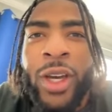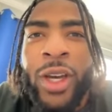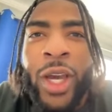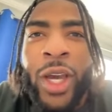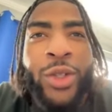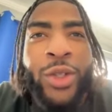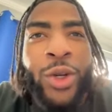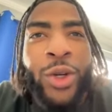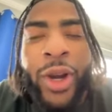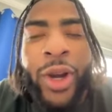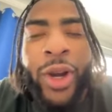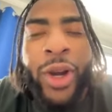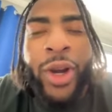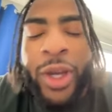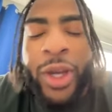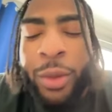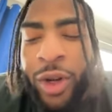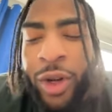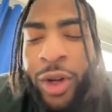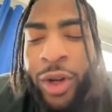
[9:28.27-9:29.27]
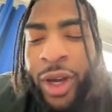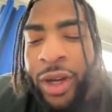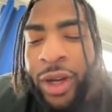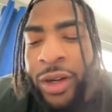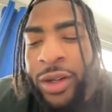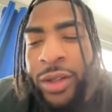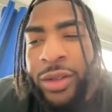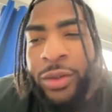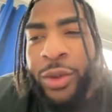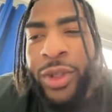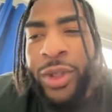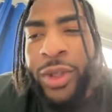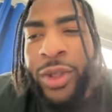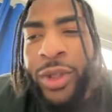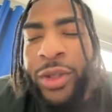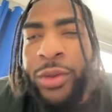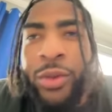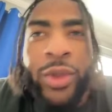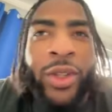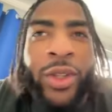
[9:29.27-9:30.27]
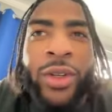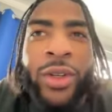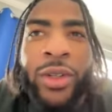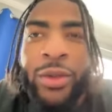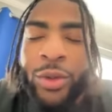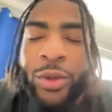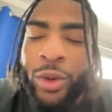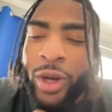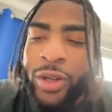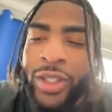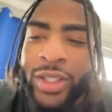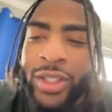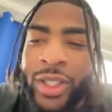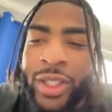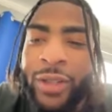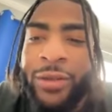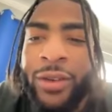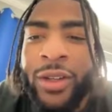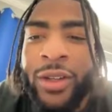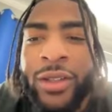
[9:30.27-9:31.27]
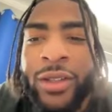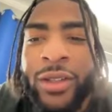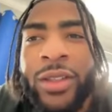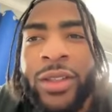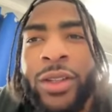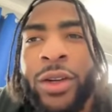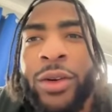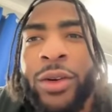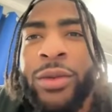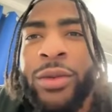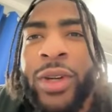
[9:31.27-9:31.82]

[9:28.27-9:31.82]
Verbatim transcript: he's a great communicator with with the throughout his defense you know